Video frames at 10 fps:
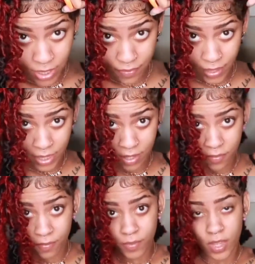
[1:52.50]

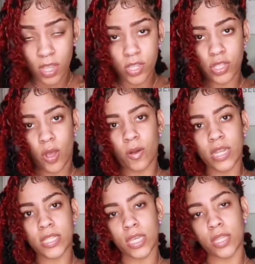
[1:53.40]
divided. So
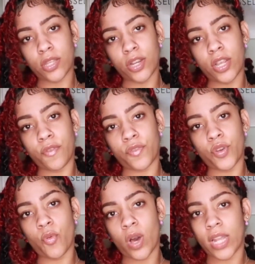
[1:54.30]
it's either if
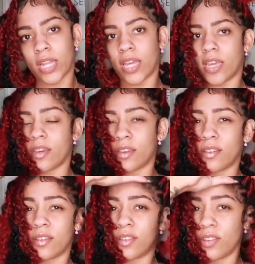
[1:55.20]
you want like,
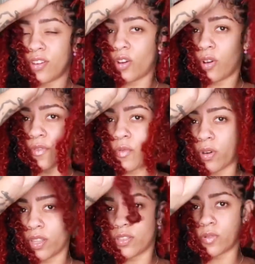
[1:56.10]
you know, if you
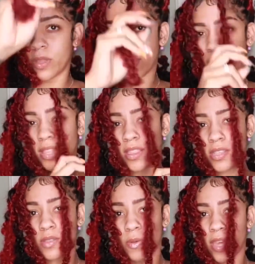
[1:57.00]
want to do it like
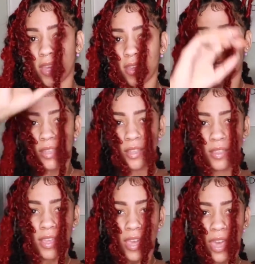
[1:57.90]
this way
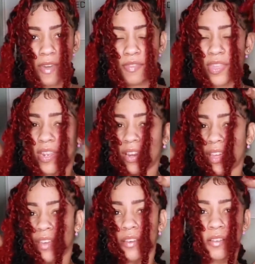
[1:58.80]
and then
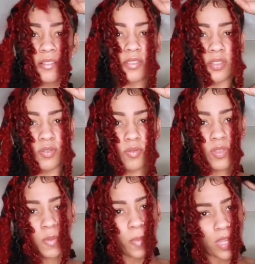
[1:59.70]
like do the
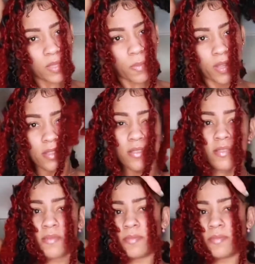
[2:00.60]
space buns,